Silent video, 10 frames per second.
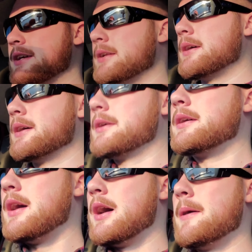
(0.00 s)
it.
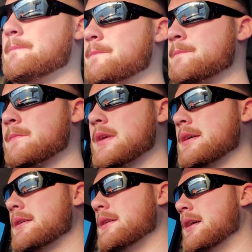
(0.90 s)

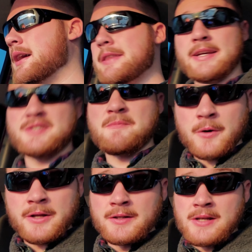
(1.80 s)
They had some
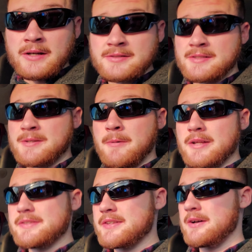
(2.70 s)
pretty good deals and some
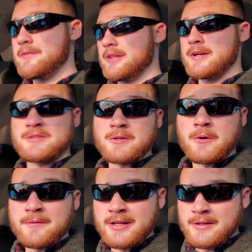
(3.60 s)
hunting stuff in there. So
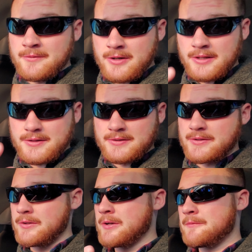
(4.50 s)
if any of you hunters
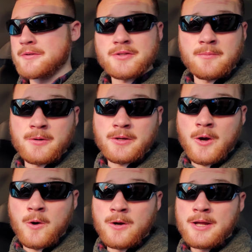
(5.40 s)
are looking for somewhere to
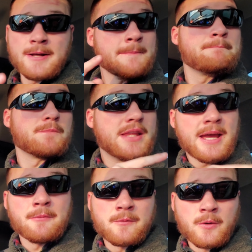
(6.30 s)
go day
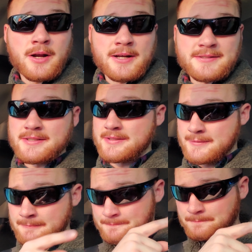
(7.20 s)
before gun
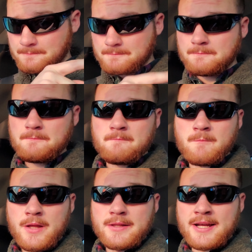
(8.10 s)
season,
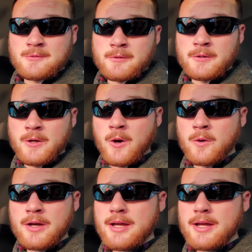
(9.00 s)
that's where you go.